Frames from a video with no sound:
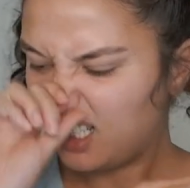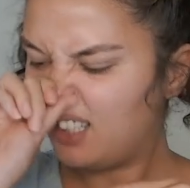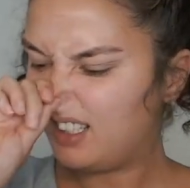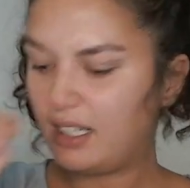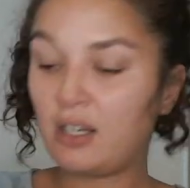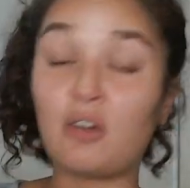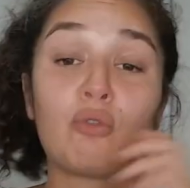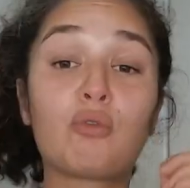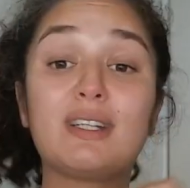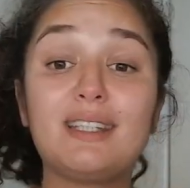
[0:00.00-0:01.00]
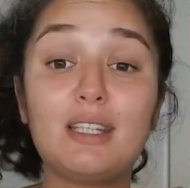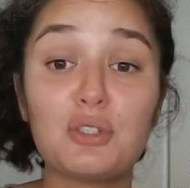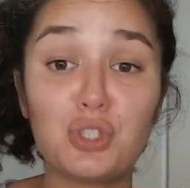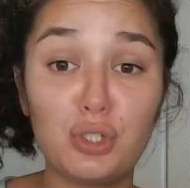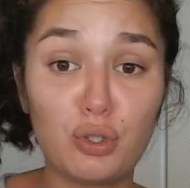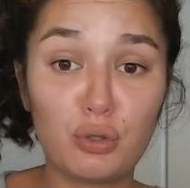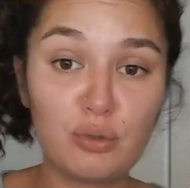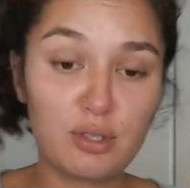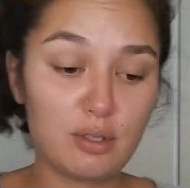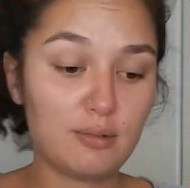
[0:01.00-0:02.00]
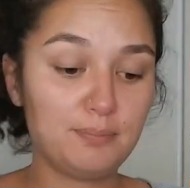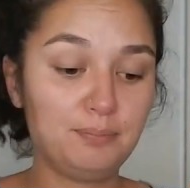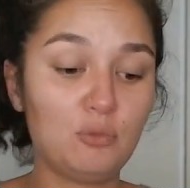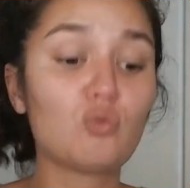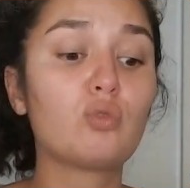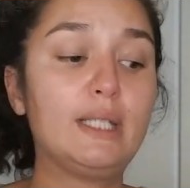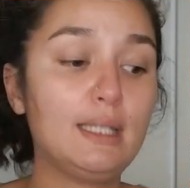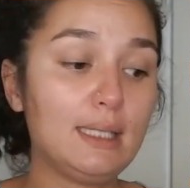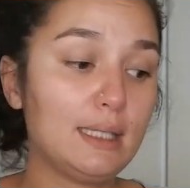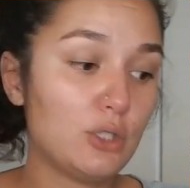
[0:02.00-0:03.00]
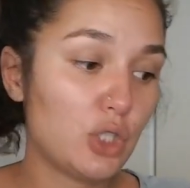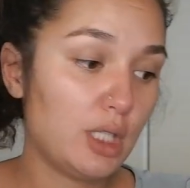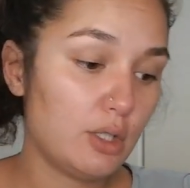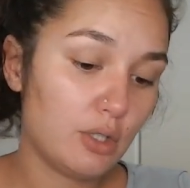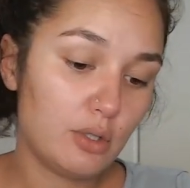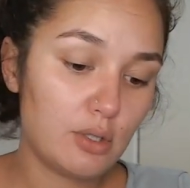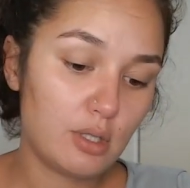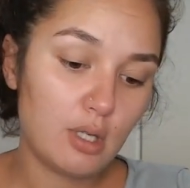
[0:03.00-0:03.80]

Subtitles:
I got a really itchy nose. Really itchy nose.